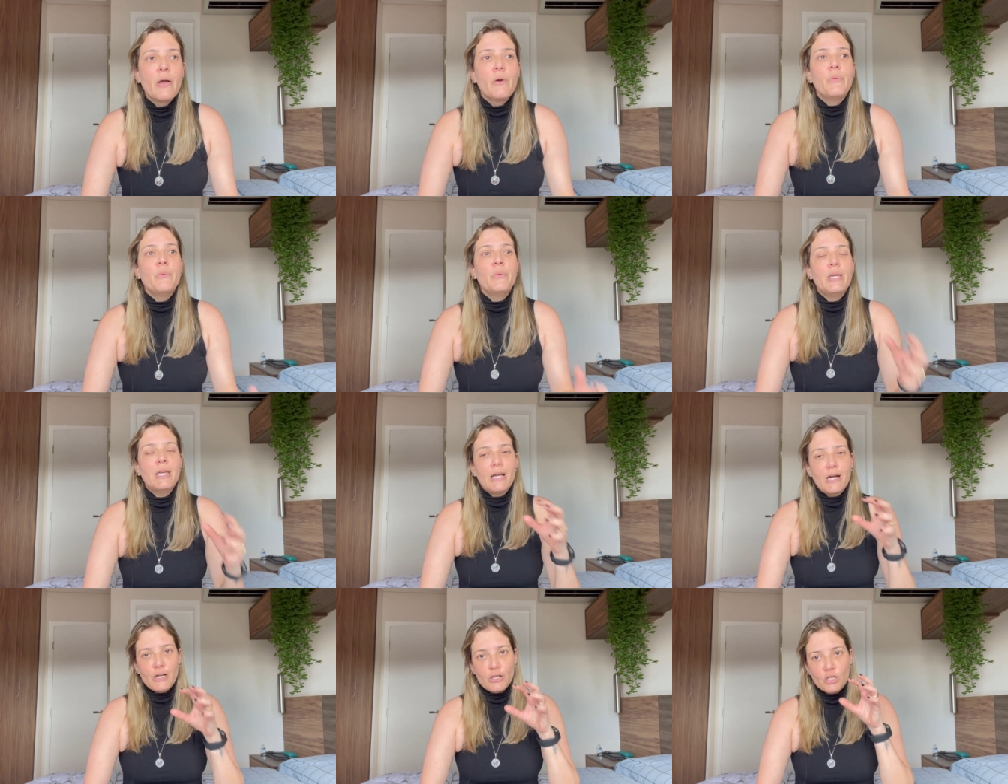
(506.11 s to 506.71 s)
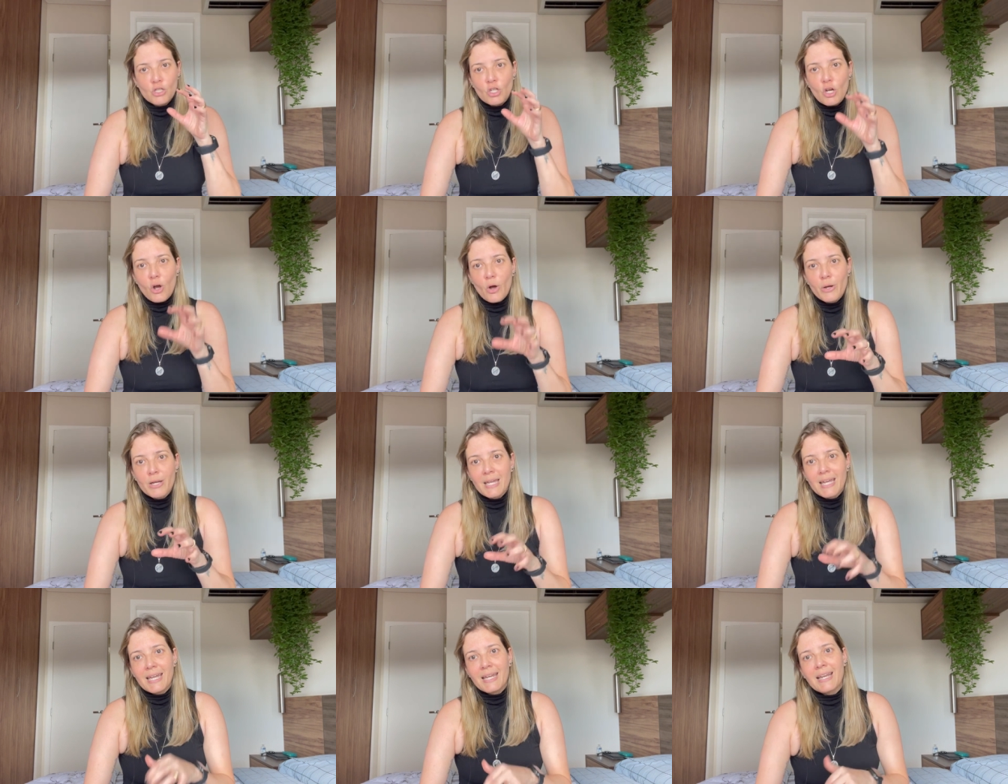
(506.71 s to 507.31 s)
we are
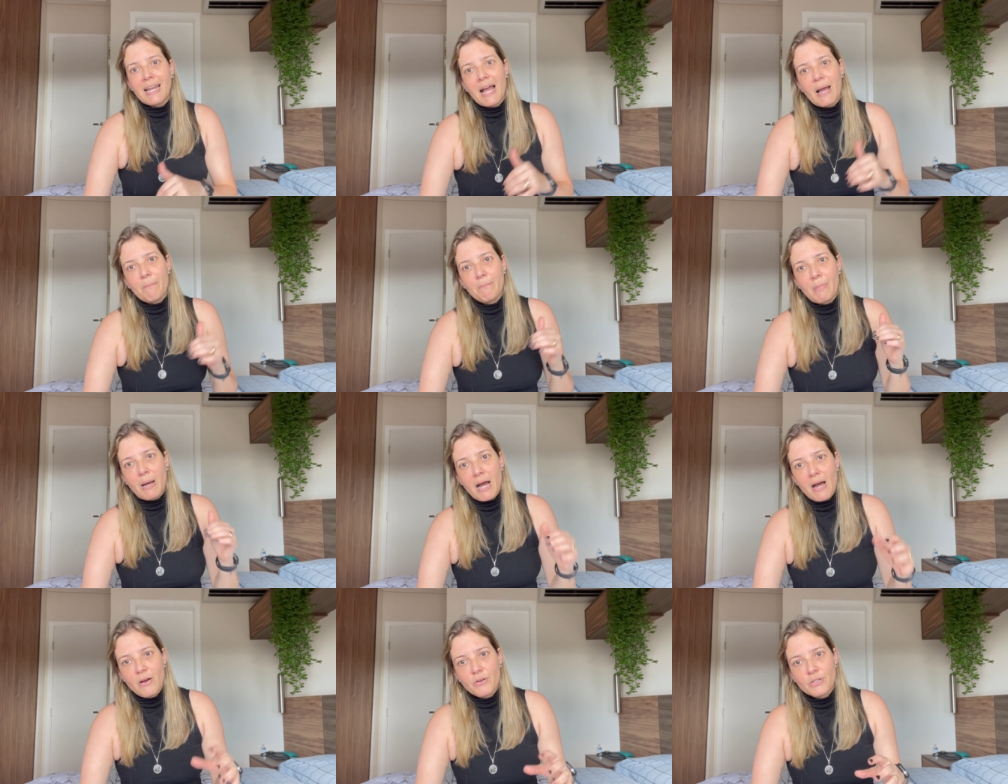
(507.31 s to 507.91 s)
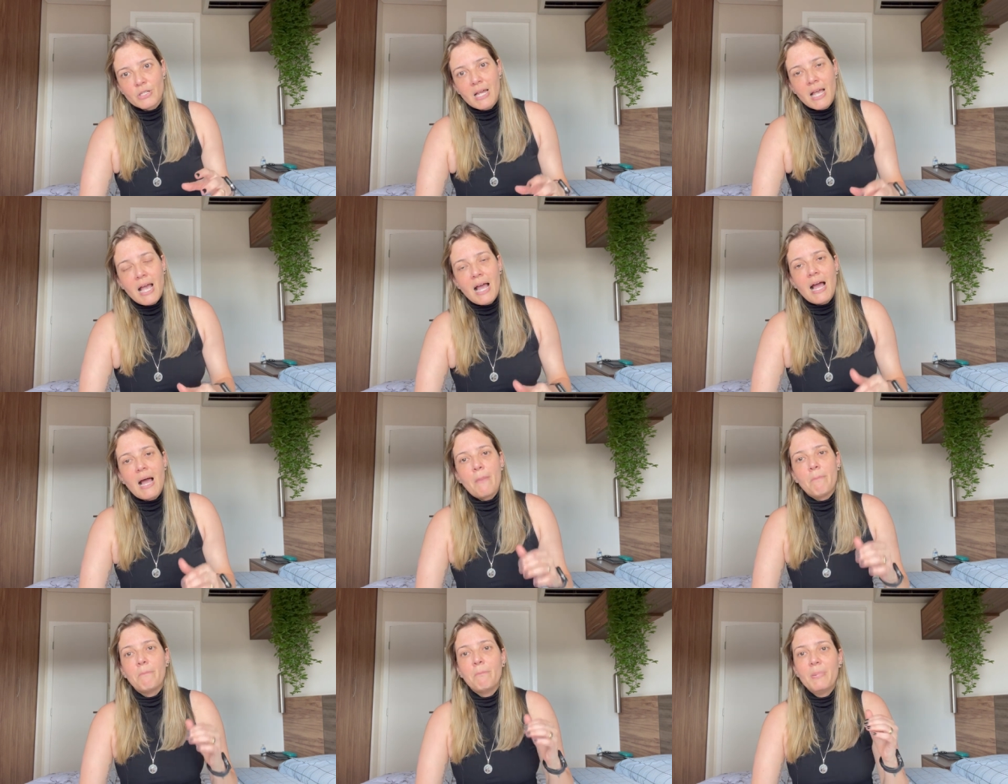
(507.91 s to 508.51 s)
talking about
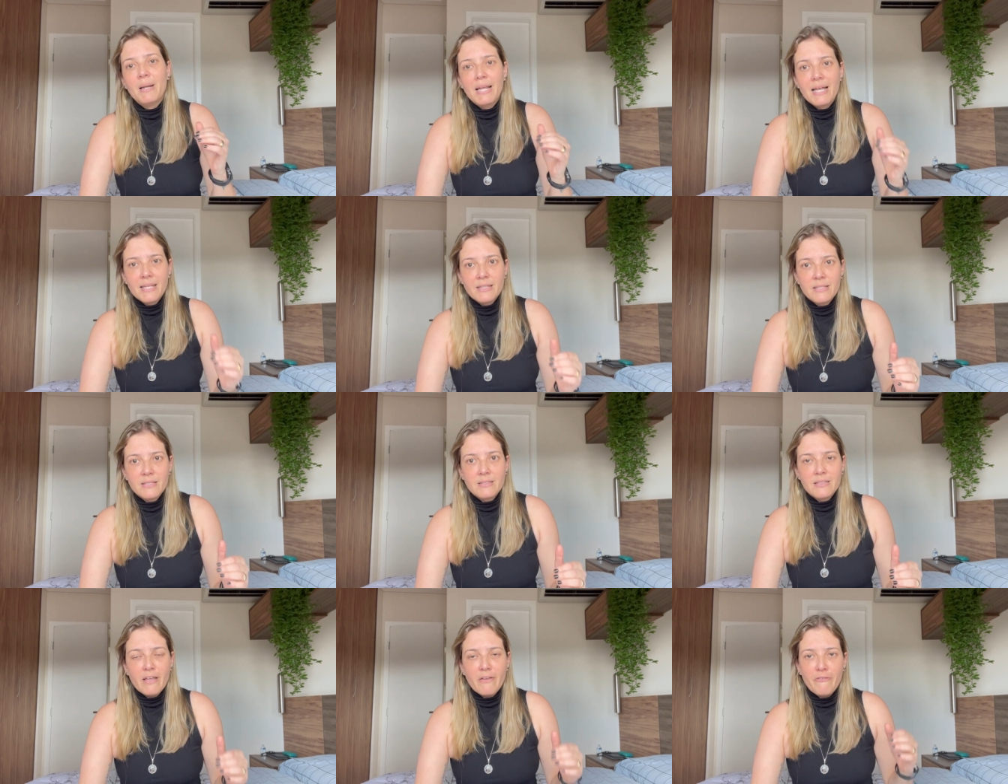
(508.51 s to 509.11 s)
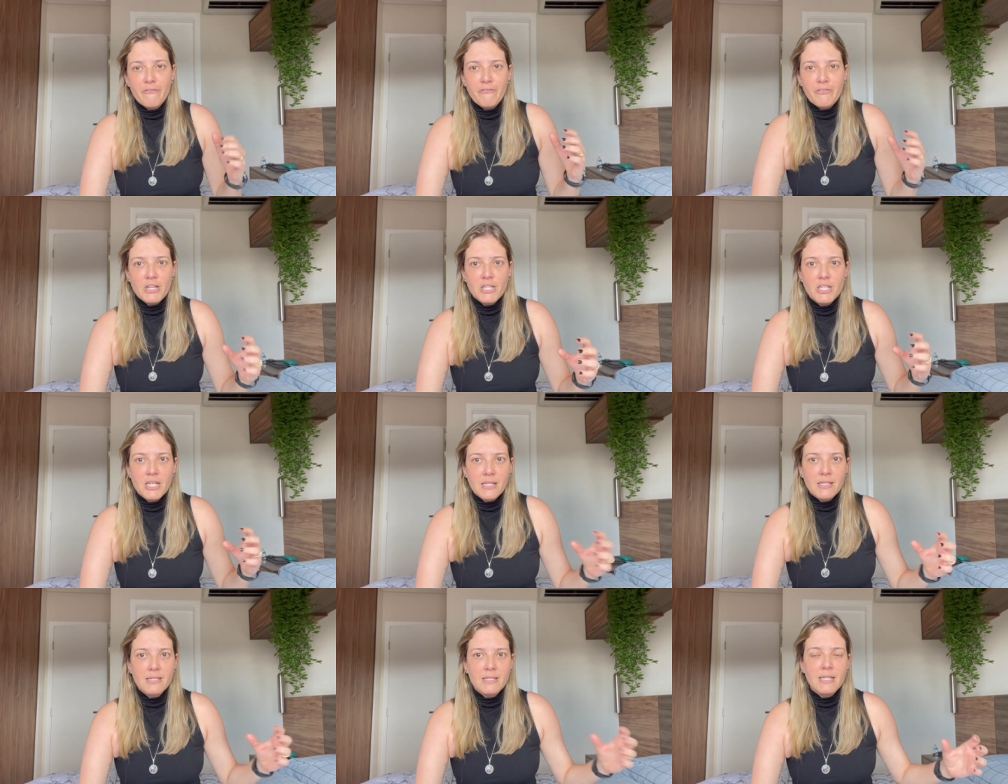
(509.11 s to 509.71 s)
a blood
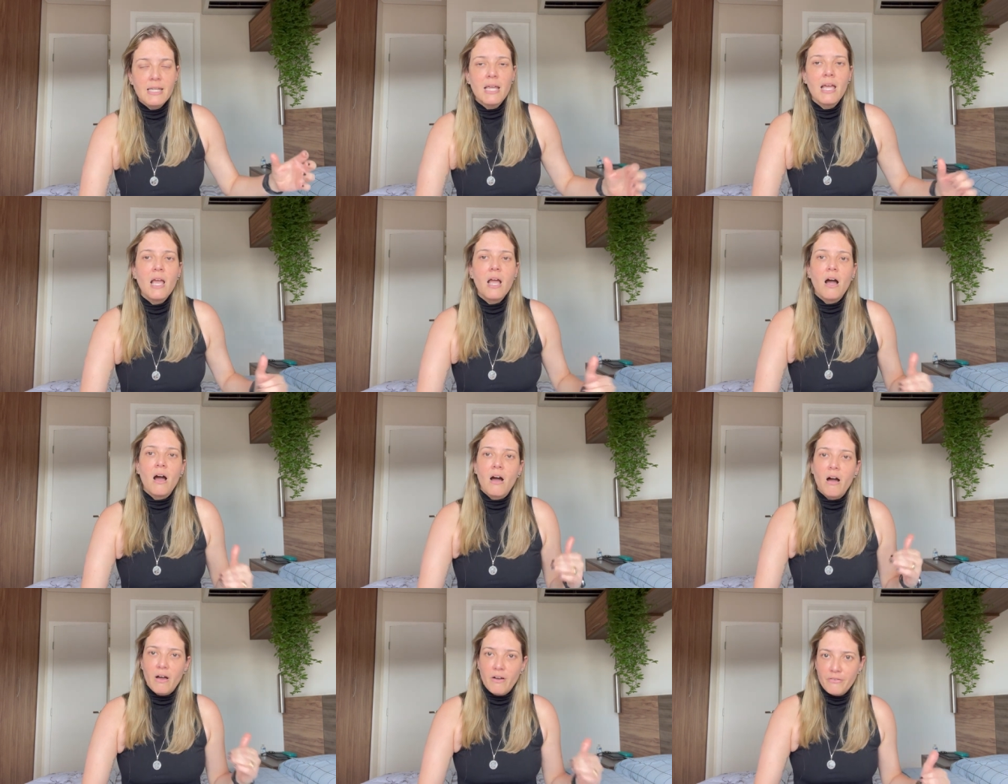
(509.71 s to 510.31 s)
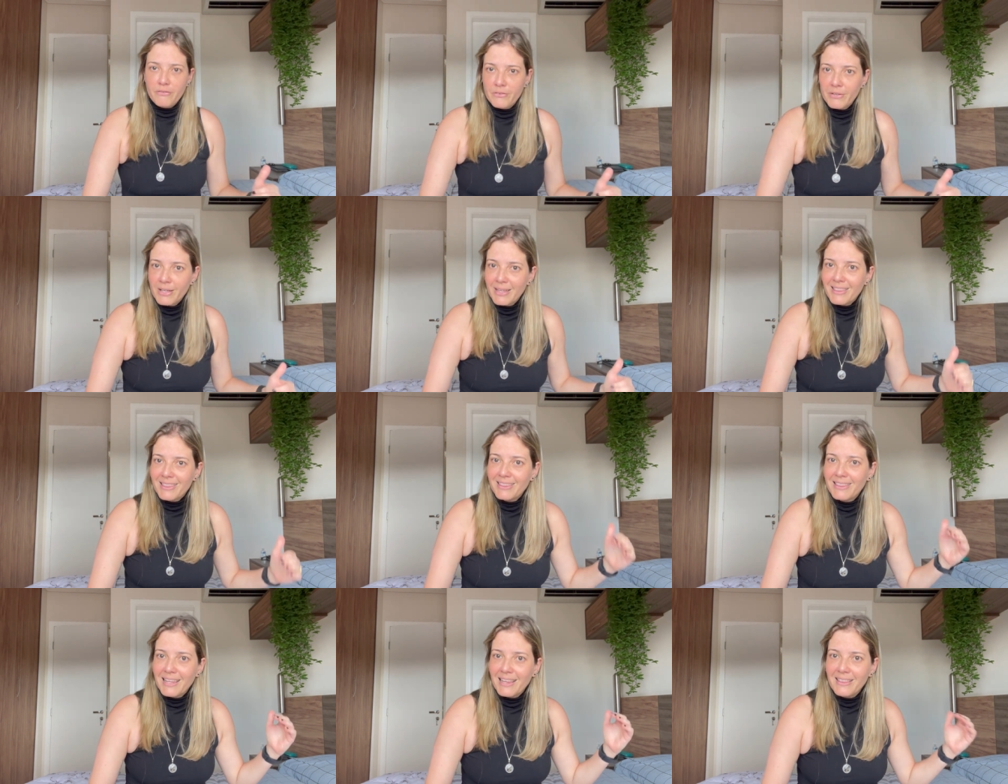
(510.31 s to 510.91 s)
deficiency of
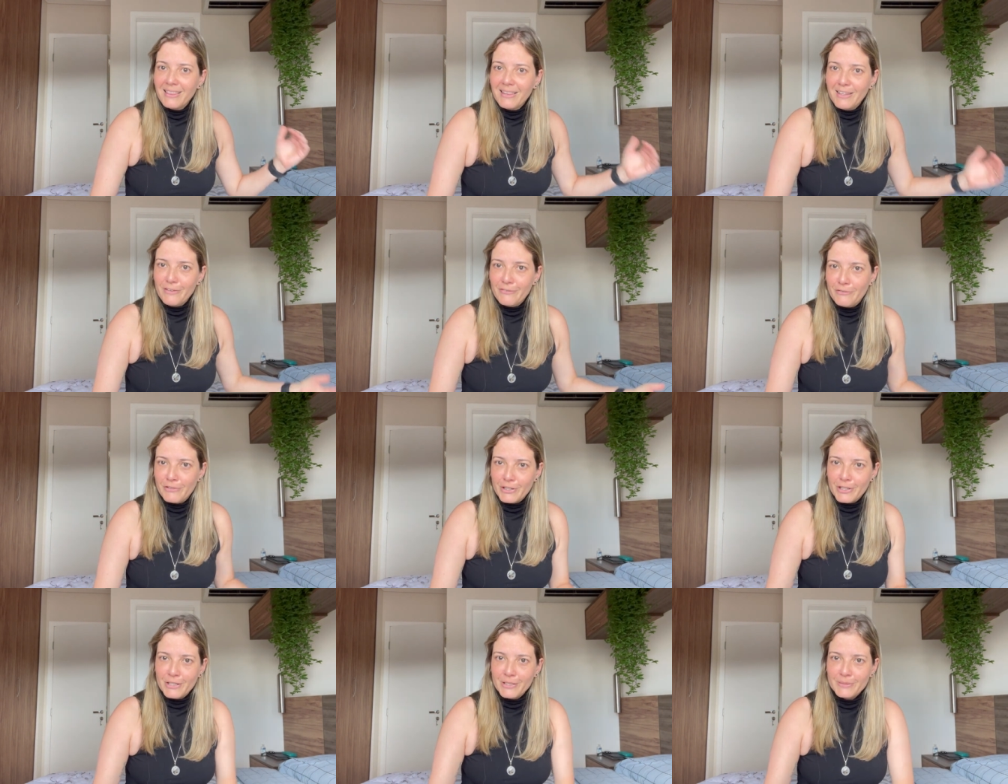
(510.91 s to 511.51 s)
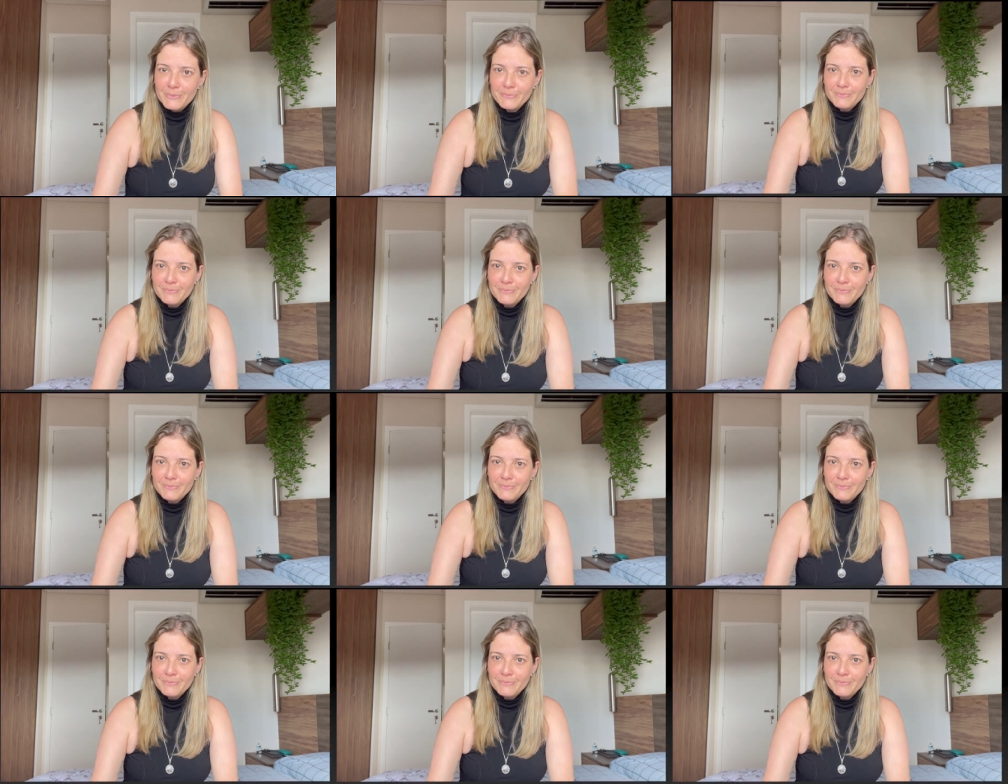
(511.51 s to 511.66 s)
the liver.